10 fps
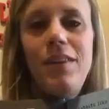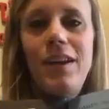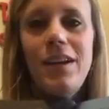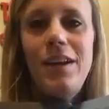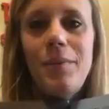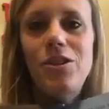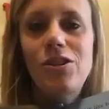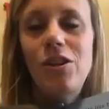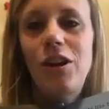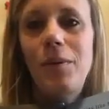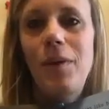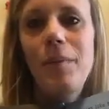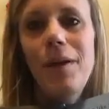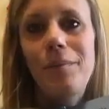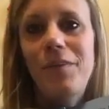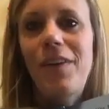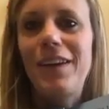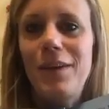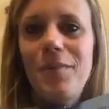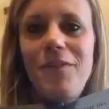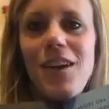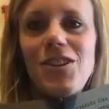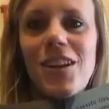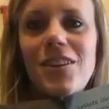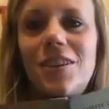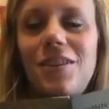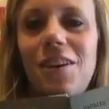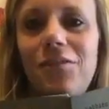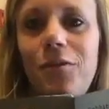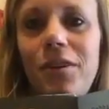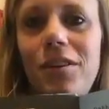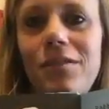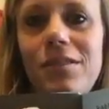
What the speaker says: the hidden images are gonna pop up. If I can get my flashlight turned on for you.